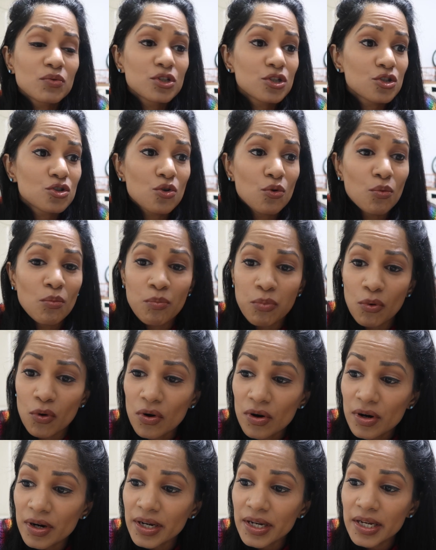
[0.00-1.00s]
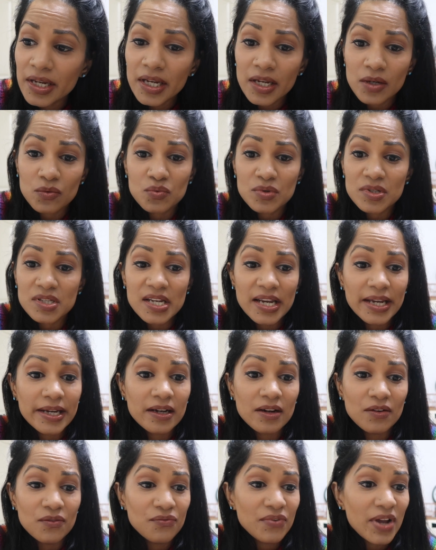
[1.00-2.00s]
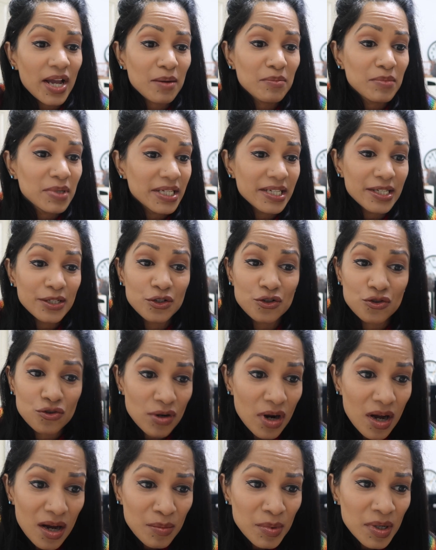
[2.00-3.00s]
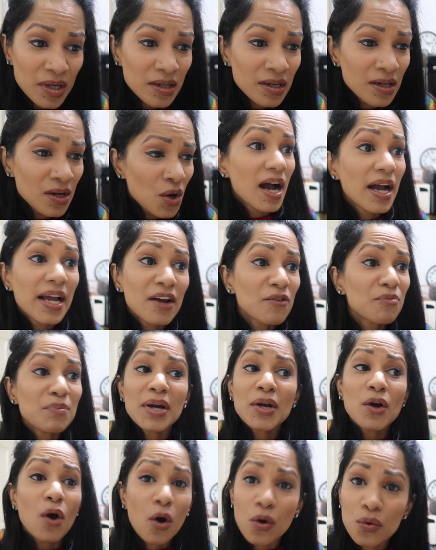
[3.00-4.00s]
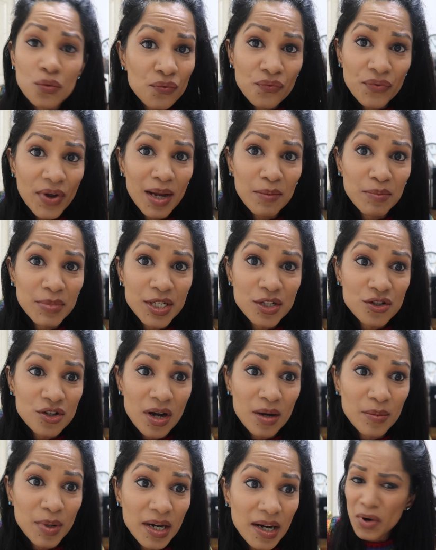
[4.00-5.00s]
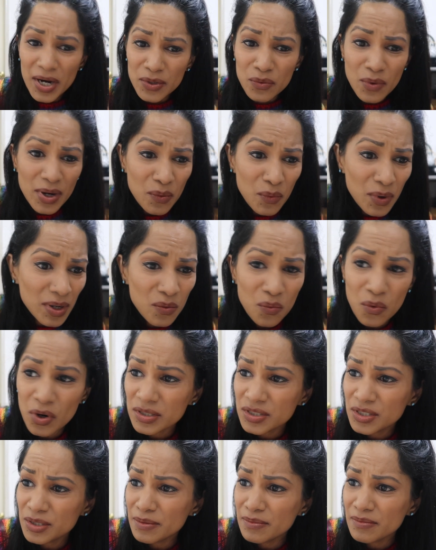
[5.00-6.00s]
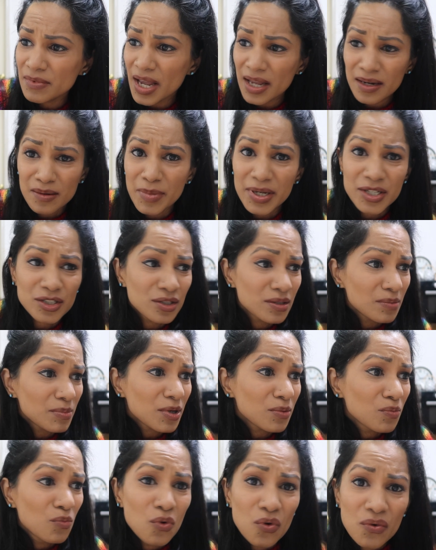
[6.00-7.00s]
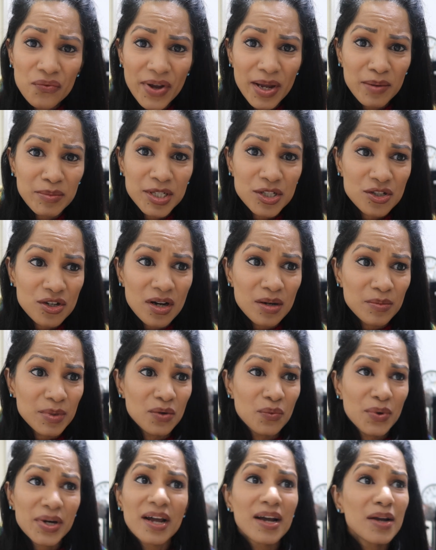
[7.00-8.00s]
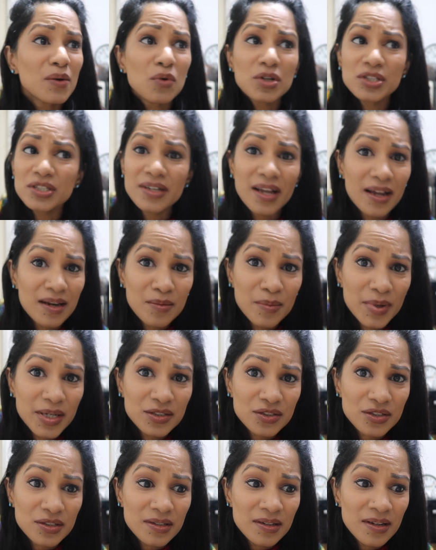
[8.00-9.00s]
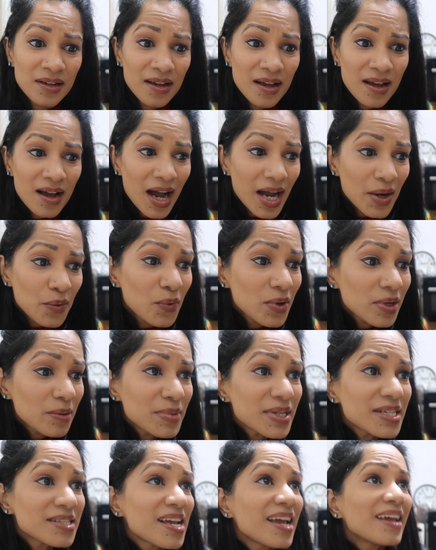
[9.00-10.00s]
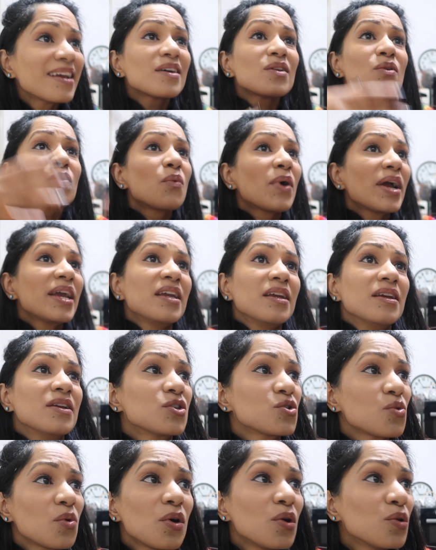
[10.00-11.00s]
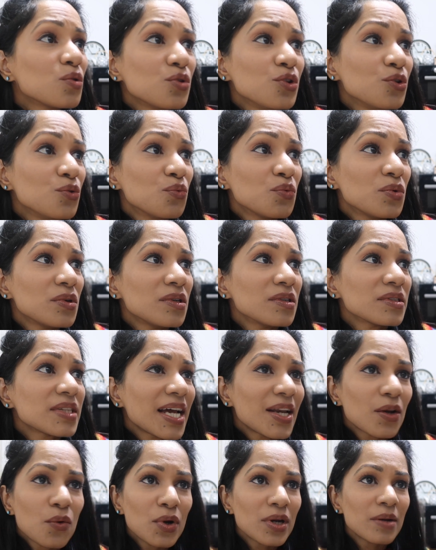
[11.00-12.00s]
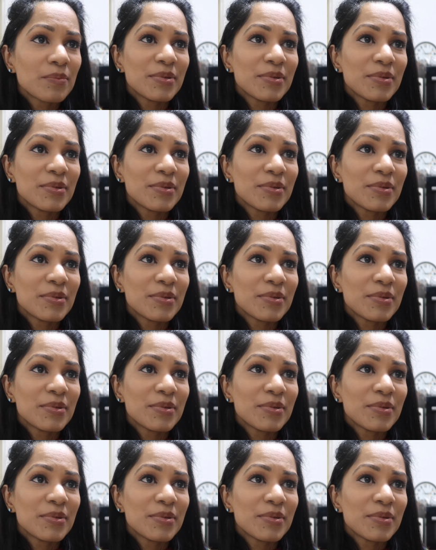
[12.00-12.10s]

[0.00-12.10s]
was just so boring. It was like a family drama. I have my own family drama. Why do I want to watch an animation about more family drama? When I watch an animation, I want to be taken away to a whole new world. I don't want